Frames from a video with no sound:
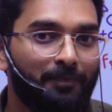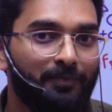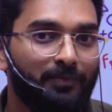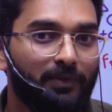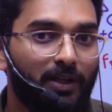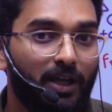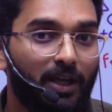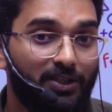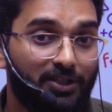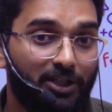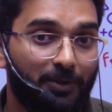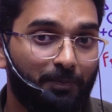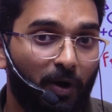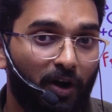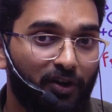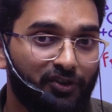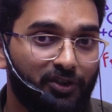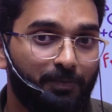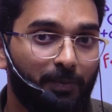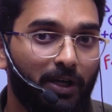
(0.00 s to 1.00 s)
Is it
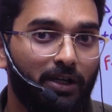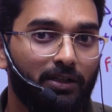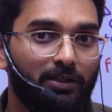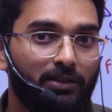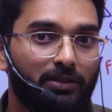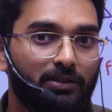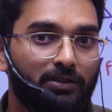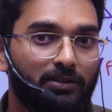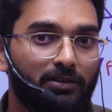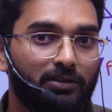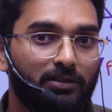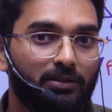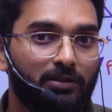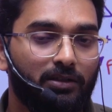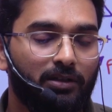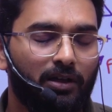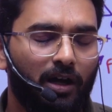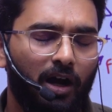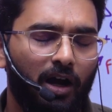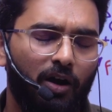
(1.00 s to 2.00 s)
possible?
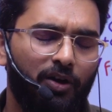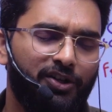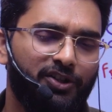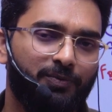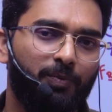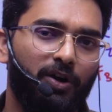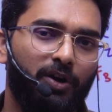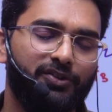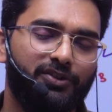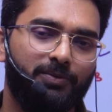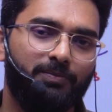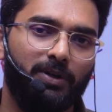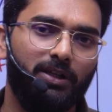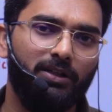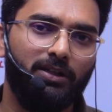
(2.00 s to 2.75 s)
How it's possible?